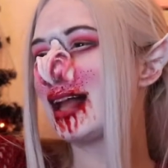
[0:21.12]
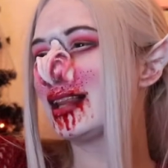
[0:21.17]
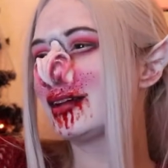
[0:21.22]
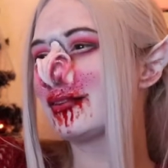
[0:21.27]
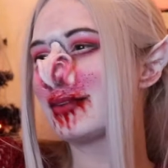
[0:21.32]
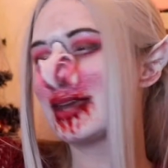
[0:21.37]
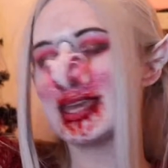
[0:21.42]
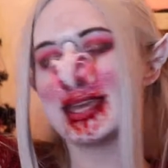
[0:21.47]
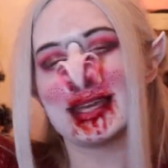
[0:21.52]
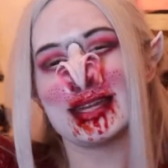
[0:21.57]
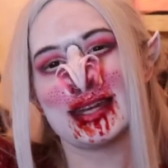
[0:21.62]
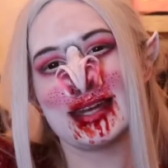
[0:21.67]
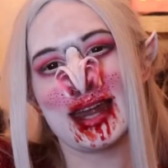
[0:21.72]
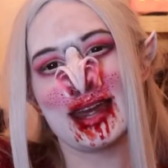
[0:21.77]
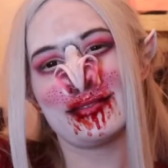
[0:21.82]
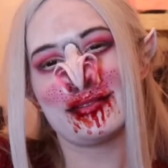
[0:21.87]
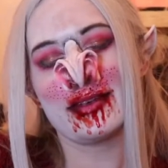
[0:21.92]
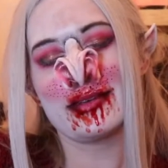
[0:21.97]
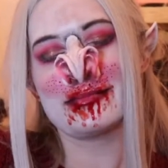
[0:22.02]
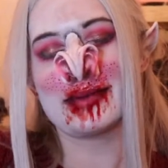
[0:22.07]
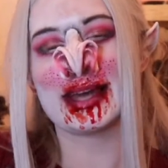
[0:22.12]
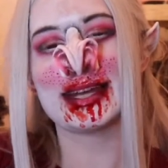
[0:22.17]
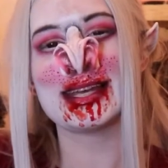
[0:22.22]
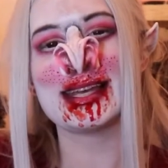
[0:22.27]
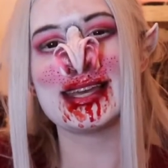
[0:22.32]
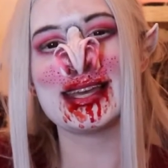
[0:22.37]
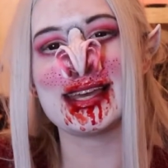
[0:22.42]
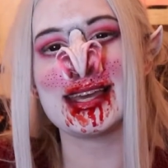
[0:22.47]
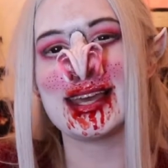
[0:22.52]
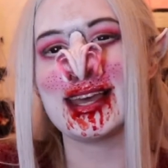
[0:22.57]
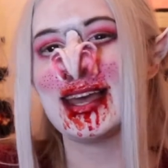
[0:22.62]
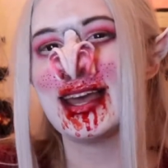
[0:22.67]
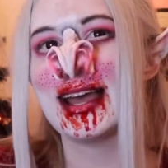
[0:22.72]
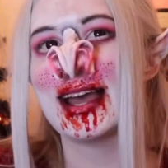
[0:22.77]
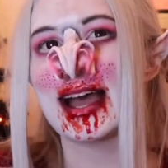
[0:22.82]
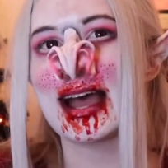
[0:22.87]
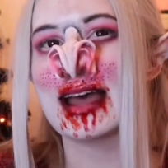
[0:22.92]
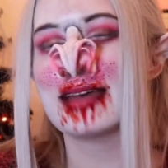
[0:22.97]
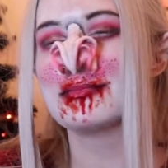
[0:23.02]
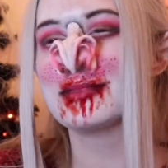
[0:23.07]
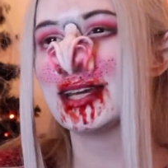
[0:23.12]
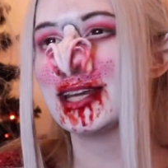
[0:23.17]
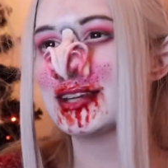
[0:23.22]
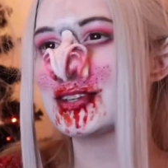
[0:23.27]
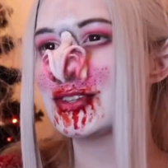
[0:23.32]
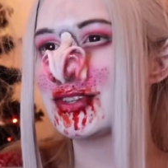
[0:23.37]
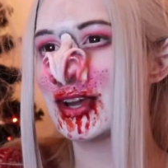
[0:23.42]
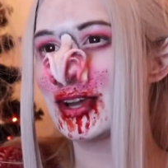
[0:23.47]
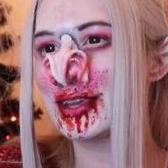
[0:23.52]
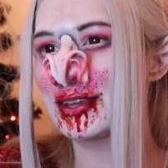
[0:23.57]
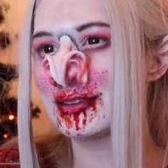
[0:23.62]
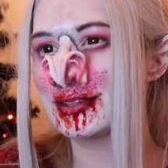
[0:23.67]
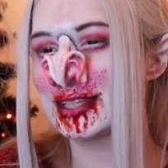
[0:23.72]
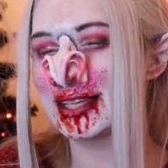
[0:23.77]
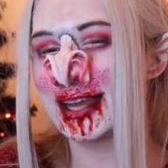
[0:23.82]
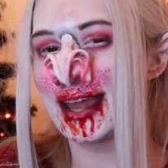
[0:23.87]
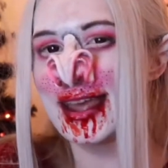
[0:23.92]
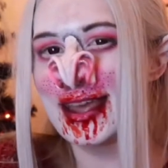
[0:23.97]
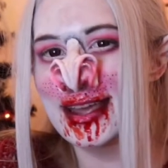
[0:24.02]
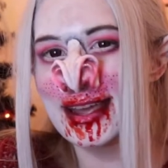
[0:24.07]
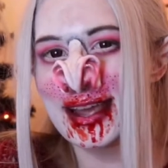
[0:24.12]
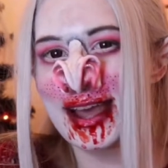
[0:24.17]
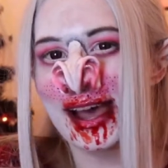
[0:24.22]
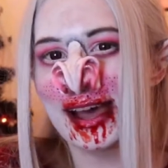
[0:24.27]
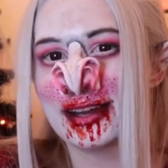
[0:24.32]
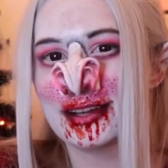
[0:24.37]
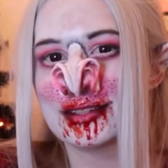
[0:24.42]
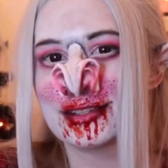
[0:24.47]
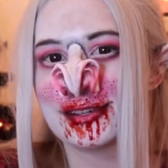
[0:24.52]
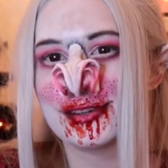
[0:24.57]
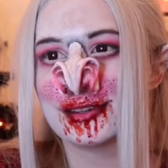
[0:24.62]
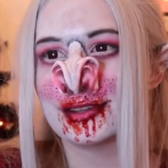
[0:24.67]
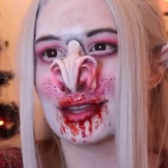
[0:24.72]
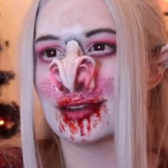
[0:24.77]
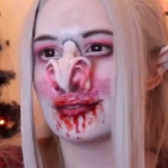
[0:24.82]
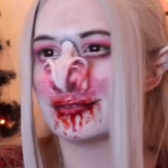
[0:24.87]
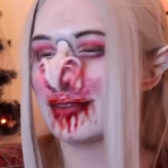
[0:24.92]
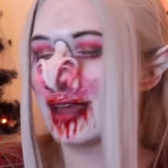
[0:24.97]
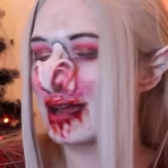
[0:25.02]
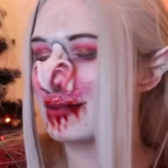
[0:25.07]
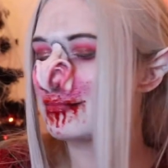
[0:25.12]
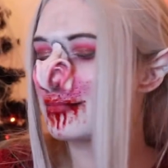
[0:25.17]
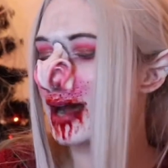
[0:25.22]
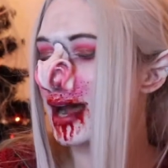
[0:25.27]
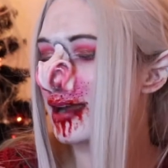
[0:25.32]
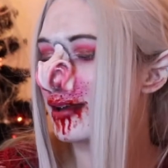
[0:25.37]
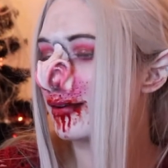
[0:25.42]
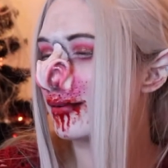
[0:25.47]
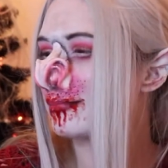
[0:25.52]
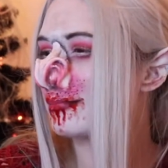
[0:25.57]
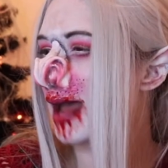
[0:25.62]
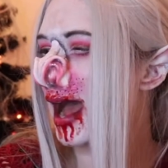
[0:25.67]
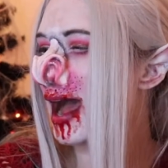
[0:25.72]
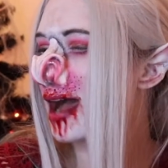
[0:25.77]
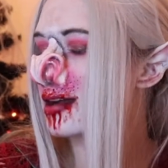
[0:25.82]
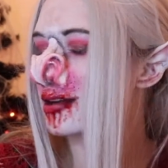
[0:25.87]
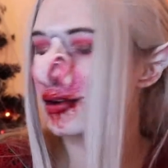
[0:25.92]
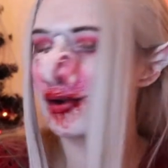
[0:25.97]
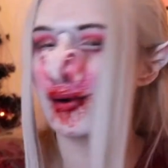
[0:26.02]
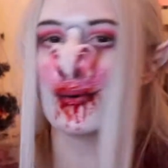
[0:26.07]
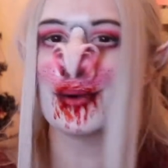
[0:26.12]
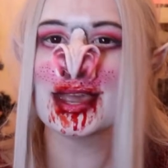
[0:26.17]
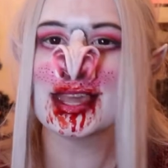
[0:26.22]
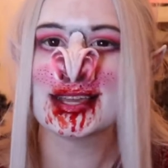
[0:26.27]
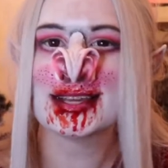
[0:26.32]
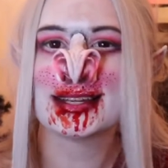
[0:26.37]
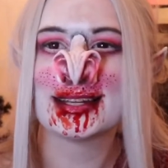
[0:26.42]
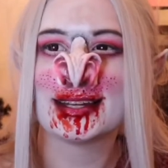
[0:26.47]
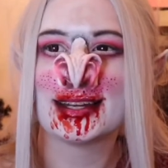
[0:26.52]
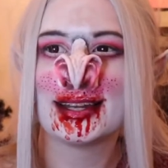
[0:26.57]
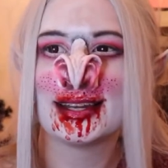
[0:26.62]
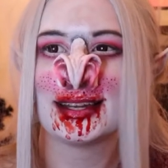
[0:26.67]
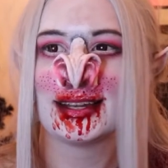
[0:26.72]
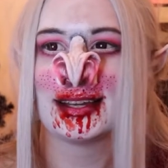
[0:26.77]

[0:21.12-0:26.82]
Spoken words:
Halloween, everybody! I'm gonna show you today how to do the Vampire Bat Queen.